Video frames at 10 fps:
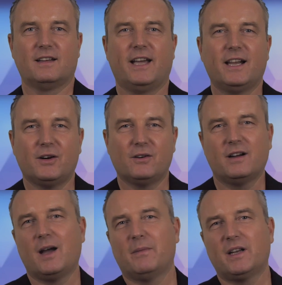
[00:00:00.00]
Hello,
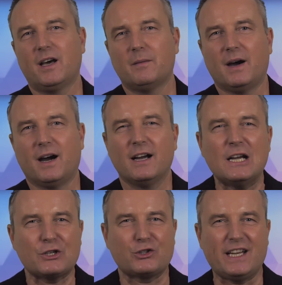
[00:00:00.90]
I'm Bernard Marr.
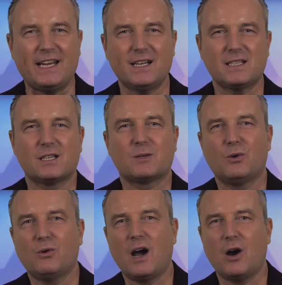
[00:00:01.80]
Today, let's
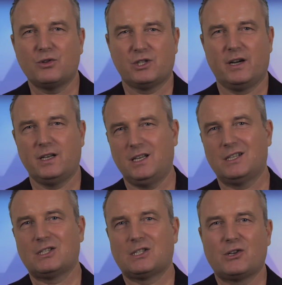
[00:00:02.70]
explore how Chinese
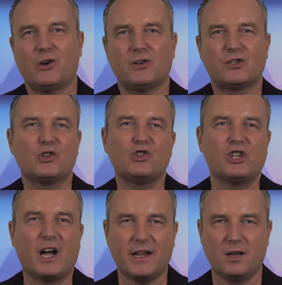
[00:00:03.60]
search
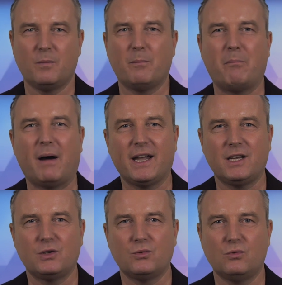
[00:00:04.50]
giant
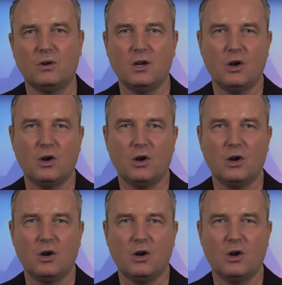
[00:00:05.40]
Baidu,